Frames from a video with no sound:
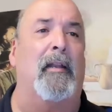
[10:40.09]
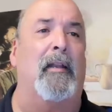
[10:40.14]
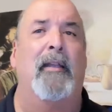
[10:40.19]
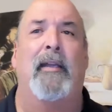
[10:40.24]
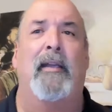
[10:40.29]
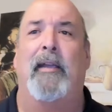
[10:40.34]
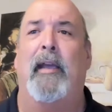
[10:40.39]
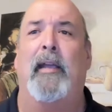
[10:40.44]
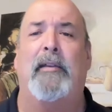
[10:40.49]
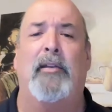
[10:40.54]

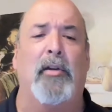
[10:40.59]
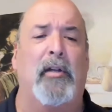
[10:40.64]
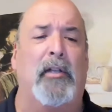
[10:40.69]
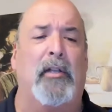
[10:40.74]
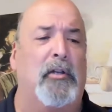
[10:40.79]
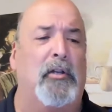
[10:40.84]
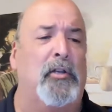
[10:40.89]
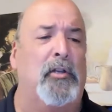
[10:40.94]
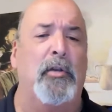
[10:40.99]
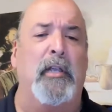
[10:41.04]
It took
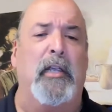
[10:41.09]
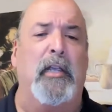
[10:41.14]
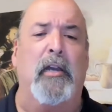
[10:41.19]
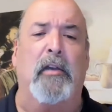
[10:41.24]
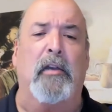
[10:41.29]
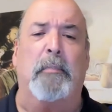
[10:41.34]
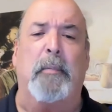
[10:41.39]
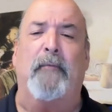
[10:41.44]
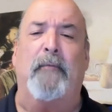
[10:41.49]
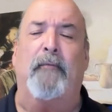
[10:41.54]
2
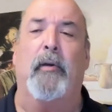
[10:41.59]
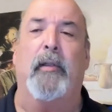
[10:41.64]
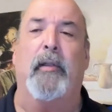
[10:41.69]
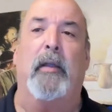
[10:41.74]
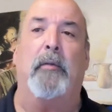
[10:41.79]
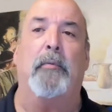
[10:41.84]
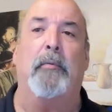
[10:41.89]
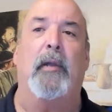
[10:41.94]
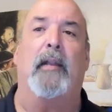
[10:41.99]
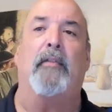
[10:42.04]
years before they
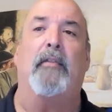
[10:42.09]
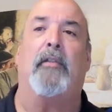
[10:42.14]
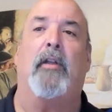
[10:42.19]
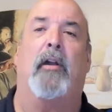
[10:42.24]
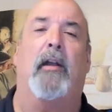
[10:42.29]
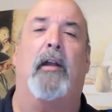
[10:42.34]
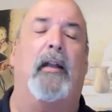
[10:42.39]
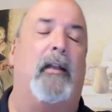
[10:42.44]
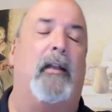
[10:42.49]
really started